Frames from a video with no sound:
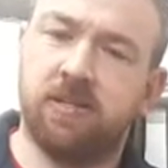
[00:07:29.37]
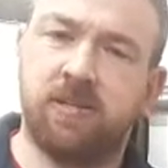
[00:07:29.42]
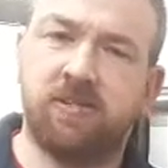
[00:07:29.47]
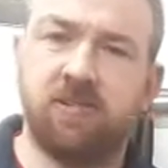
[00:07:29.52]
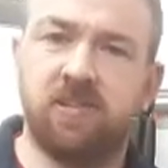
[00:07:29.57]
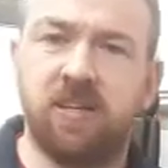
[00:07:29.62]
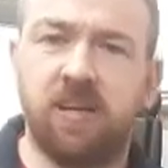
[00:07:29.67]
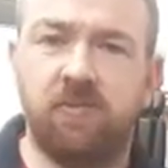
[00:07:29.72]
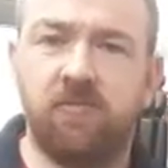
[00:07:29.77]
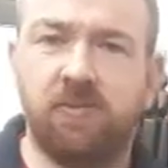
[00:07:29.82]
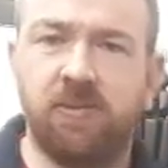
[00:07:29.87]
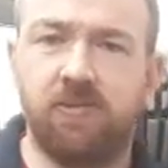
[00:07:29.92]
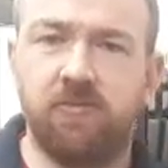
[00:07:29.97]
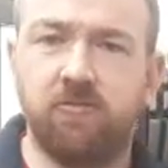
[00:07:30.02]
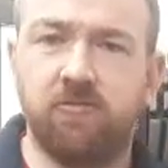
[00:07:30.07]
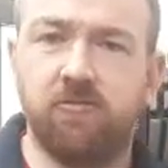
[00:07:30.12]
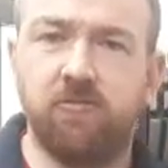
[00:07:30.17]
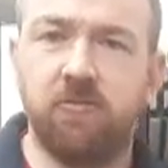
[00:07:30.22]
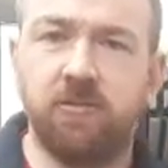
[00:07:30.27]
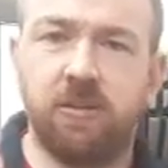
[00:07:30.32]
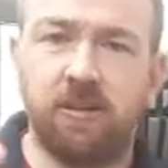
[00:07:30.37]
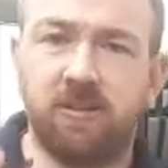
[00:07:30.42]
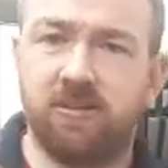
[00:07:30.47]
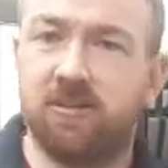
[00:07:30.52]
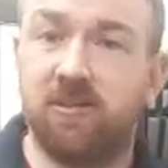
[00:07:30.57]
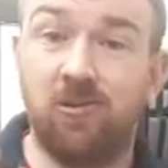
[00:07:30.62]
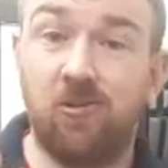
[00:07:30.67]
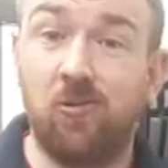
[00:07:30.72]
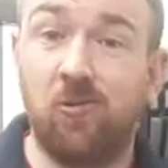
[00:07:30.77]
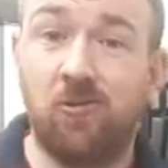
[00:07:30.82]
6 or 7 years old, and
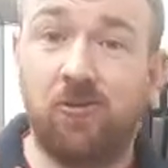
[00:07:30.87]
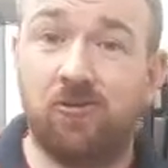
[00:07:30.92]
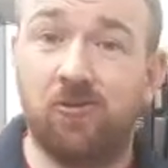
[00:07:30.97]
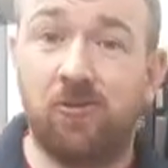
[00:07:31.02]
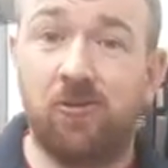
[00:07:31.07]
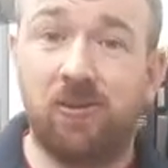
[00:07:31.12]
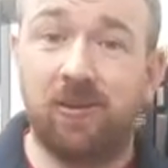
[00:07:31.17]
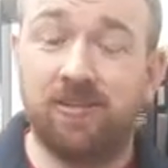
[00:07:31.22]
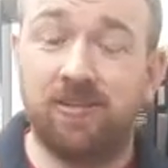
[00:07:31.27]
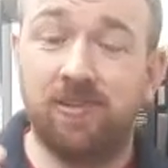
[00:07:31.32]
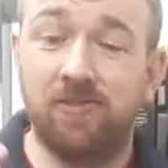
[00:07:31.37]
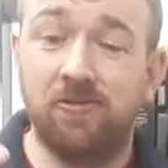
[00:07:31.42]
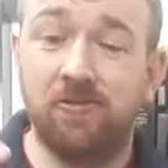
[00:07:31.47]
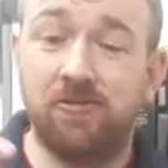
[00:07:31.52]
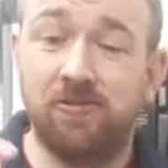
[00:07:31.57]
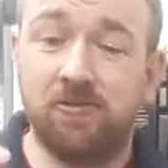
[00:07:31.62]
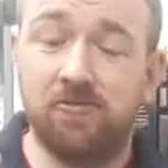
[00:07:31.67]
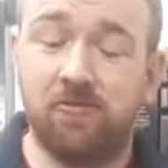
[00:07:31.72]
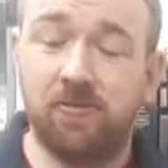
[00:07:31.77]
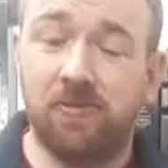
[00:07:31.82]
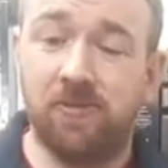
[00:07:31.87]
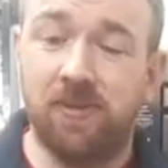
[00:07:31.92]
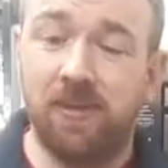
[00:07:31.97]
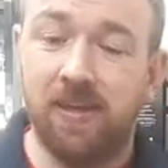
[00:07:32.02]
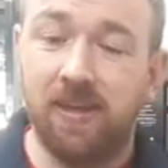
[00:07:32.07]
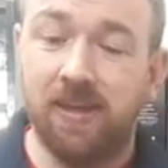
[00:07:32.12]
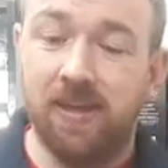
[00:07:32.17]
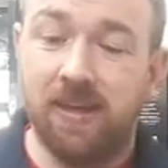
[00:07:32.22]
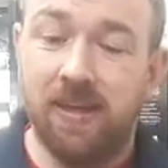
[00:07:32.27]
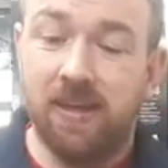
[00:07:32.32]
it's still going strong. I still use this one.
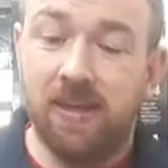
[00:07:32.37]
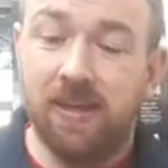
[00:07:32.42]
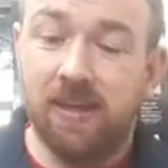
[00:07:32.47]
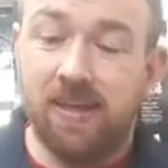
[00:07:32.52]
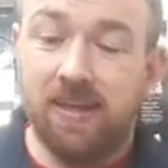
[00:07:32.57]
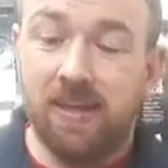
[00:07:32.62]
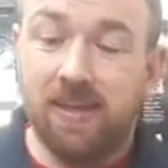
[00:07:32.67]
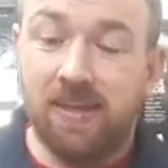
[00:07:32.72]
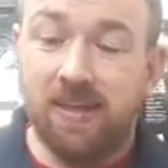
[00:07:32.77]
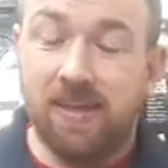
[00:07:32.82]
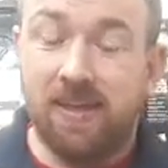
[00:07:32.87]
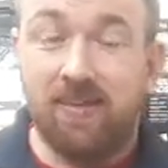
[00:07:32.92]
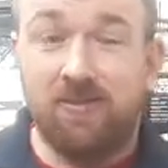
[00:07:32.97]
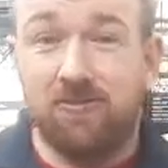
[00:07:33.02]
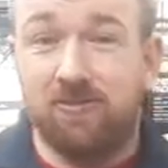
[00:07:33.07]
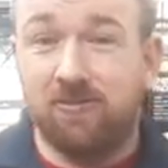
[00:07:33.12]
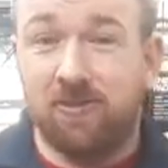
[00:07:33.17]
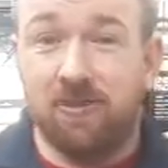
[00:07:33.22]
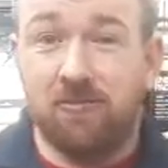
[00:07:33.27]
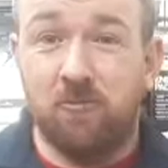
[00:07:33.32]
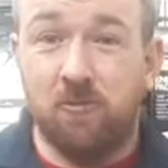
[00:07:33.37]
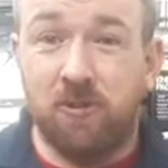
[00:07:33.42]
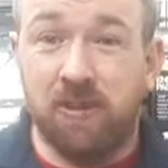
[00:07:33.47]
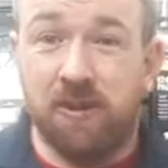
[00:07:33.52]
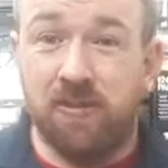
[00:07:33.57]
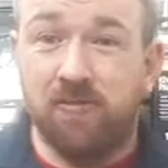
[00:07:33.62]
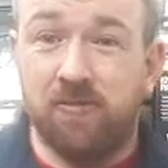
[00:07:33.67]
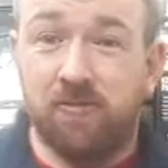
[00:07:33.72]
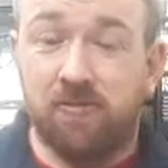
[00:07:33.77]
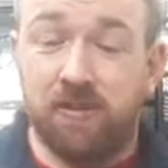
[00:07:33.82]
I know it's only
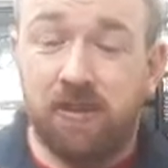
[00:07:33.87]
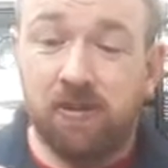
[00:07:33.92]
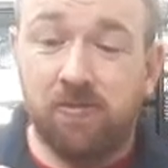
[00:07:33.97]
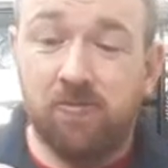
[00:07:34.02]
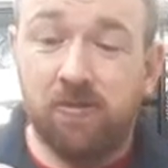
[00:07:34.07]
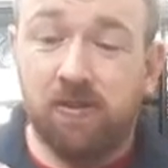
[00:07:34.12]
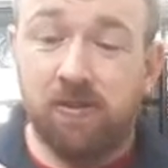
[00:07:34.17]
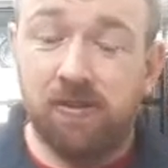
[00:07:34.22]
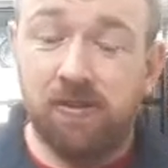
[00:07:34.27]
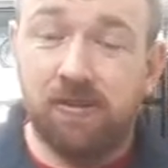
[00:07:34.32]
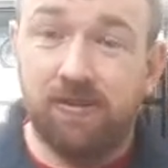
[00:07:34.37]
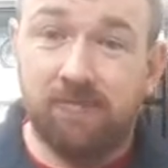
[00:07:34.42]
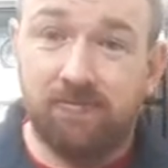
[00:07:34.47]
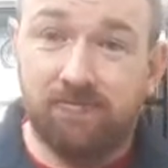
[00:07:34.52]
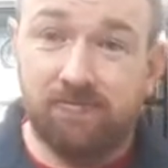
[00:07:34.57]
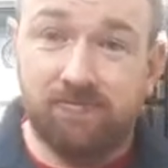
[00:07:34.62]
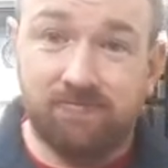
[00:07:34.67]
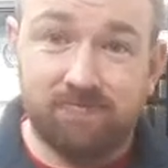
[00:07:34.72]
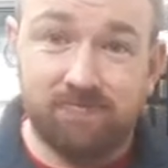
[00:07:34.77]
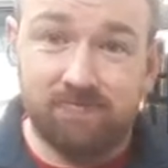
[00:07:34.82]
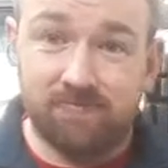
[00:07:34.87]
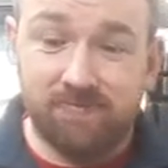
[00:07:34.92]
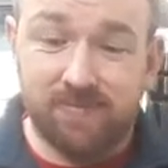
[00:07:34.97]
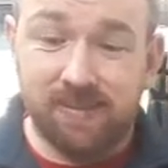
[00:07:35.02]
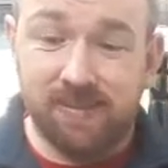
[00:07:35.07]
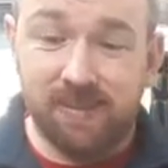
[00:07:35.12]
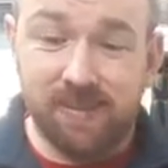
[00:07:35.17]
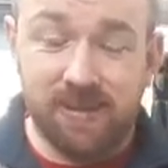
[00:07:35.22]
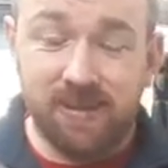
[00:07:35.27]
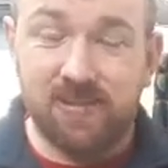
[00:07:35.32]
14 or 15 quid, and
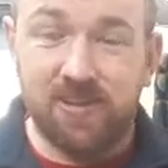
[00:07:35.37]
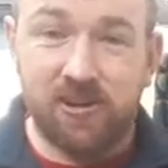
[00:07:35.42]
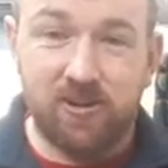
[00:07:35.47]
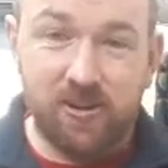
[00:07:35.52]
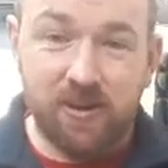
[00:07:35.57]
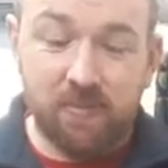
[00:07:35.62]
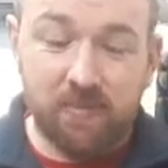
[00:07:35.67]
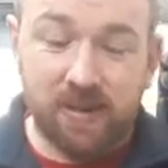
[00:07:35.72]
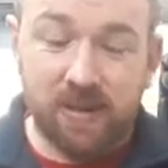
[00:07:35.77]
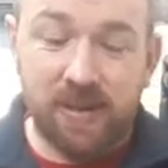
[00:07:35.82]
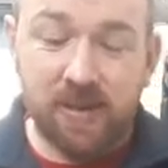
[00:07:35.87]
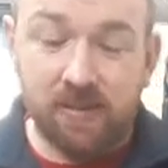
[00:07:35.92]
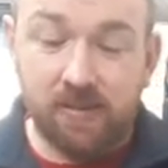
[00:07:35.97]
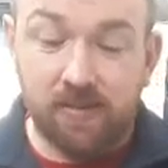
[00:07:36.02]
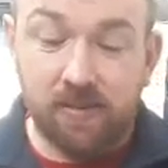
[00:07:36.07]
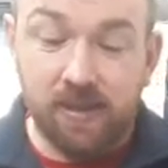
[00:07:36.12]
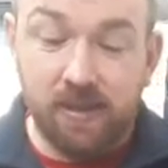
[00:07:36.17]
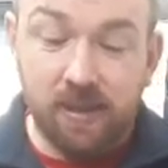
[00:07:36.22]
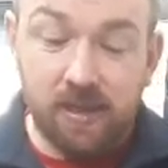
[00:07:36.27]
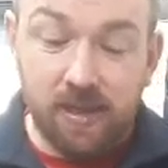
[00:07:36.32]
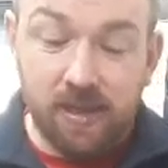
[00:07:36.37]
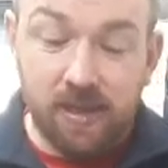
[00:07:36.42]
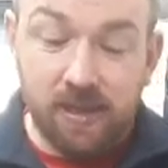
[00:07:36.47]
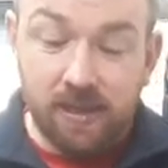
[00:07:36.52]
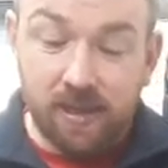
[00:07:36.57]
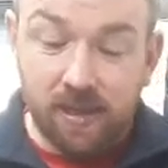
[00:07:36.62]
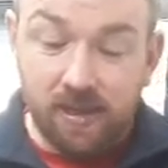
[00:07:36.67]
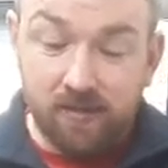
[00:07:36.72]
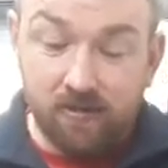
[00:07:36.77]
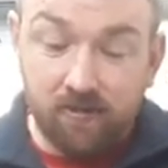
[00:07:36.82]
it's a great bit of kit.
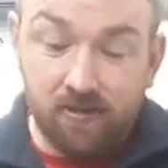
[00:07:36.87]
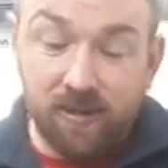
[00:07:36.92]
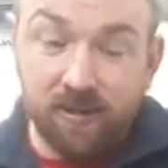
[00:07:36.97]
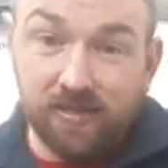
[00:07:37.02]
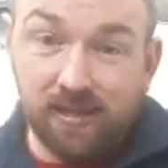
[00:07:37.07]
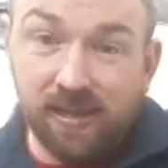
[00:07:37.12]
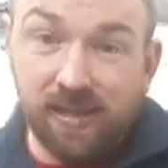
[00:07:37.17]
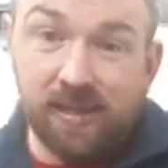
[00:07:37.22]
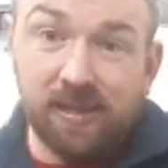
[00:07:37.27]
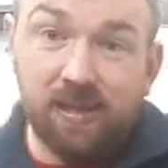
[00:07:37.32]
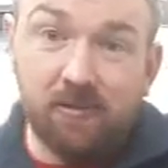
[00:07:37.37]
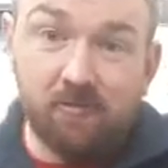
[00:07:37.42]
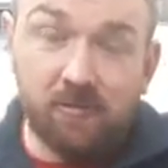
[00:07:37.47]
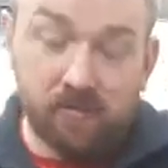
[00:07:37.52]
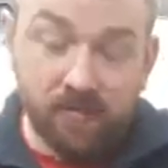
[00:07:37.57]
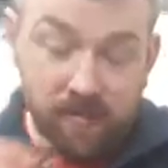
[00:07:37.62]
And the only thing you need